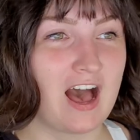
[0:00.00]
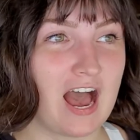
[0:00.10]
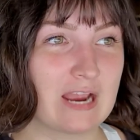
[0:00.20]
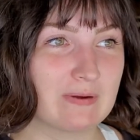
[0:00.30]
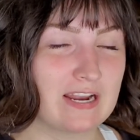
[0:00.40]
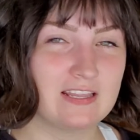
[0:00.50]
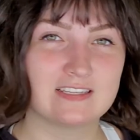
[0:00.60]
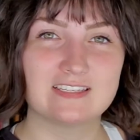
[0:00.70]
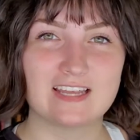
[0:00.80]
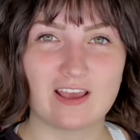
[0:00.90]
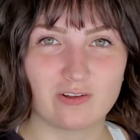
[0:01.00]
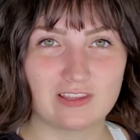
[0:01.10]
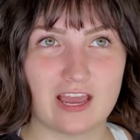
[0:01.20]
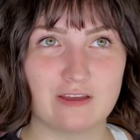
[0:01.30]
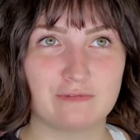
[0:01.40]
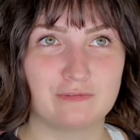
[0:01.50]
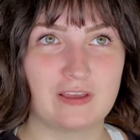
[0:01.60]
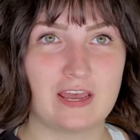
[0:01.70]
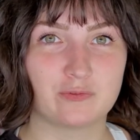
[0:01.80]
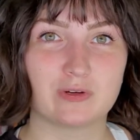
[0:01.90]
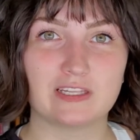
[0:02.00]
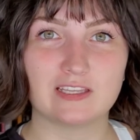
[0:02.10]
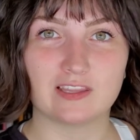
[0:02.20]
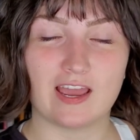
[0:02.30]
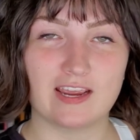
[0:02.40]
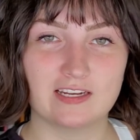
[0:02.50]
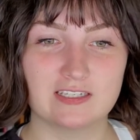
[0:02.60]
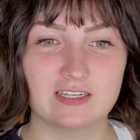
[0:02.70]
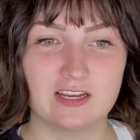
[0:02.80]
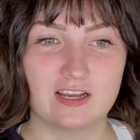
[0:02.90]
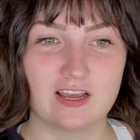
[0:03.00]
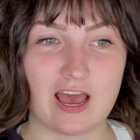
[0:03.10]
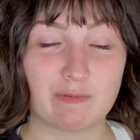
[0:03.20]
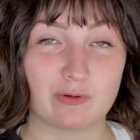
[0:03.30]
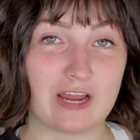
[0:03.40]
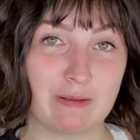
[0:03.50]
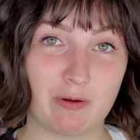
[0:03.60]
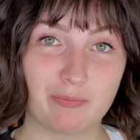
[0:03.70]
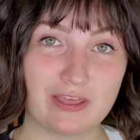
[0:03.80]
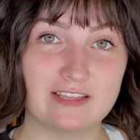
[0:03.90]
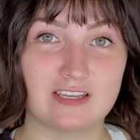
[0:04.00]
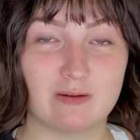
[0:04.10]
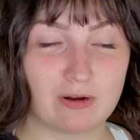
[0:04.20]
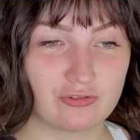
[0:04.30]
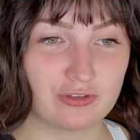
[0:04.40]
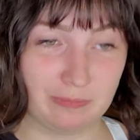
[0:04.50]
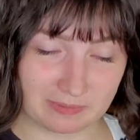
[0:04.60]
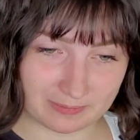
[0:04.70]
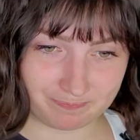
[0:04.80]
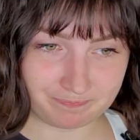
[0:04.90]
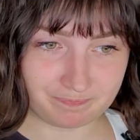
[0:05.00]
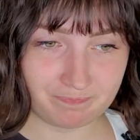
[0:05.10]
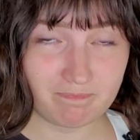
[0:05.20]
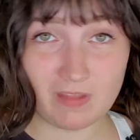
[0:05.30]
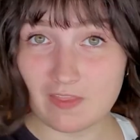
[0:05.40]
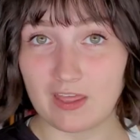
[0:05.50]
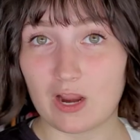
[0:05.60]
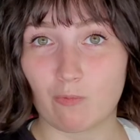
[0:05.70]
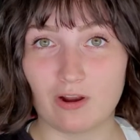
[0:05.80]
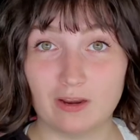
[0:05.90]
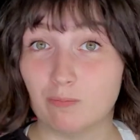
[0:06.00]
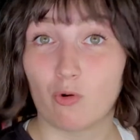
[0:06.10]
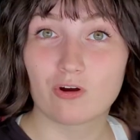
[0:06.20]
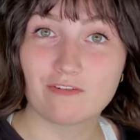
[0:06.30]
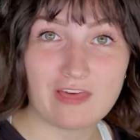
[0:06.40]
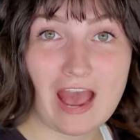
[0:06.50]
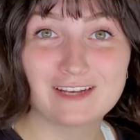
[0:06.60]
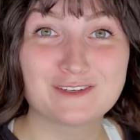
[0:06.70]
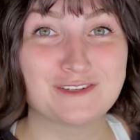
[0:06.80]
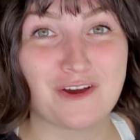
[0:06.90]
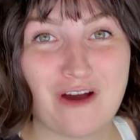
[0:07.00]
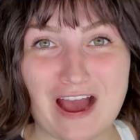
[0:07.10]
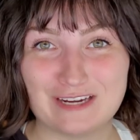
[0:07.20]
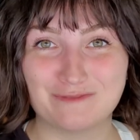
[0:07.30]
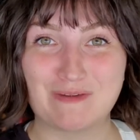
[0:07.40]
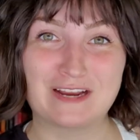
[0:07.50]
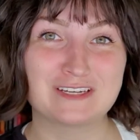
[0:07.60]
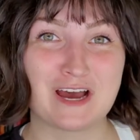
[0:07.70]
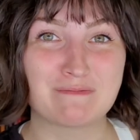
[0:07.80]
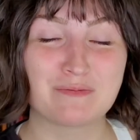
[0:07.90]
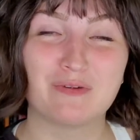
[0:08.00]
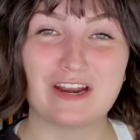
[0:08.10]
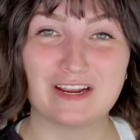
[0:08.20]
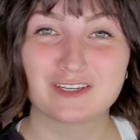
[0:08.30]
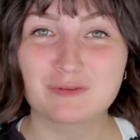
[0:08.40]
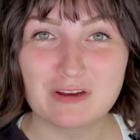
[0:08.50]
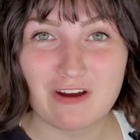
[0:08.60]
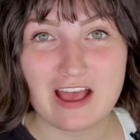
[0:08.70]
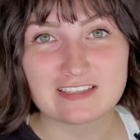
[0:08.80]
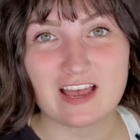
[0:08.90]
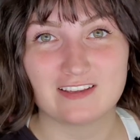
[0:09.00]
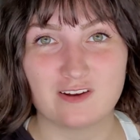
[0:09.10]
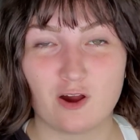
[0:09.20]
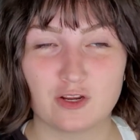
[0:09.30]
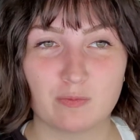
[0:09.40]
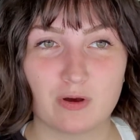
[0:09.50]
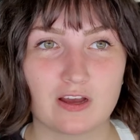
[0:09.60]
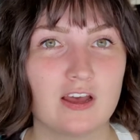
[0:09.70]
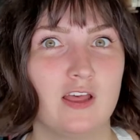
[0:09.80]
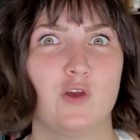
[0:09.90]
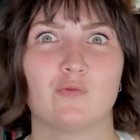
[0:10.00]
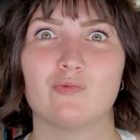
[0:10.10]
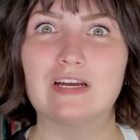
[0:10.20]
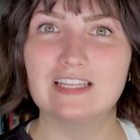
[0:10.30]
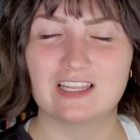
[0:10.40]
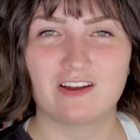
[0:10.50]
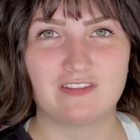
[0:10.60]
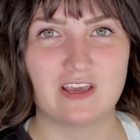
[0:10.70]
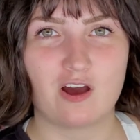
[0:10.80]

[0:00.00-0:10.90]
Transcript: I read This Entangled Life and really liked how we were talking about plants and mushrooms, and then I wanted more of that, so I picked up Braiding Sweetgrass as an audiobook. Really loved the